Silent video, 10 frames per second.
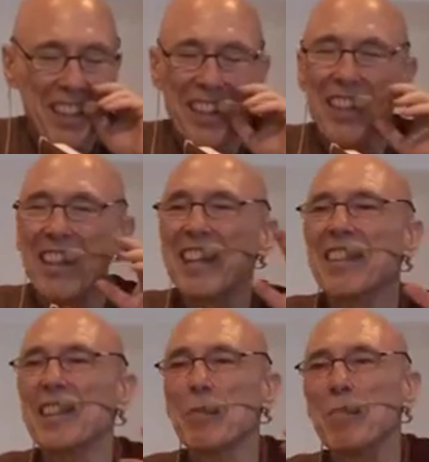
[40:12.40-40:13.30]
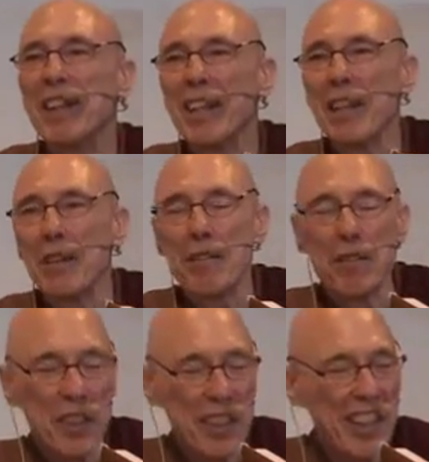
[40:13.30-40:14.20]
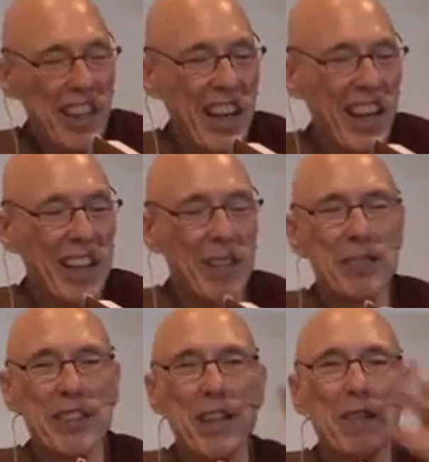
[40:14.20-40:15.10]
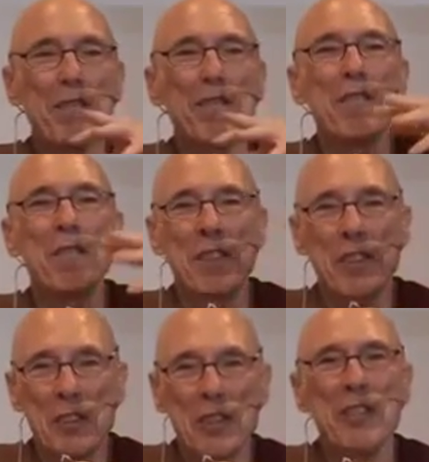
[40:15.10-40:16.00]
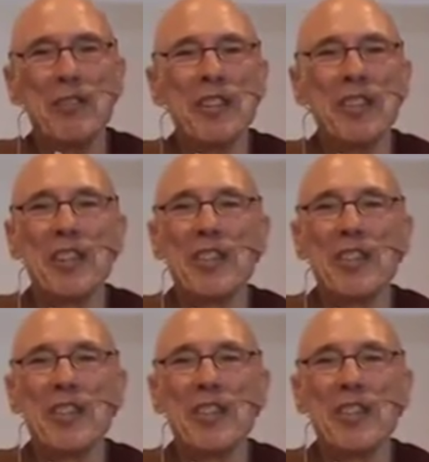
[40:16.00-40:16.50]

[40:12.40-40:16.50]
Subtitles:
Let this be for the king himself. You can return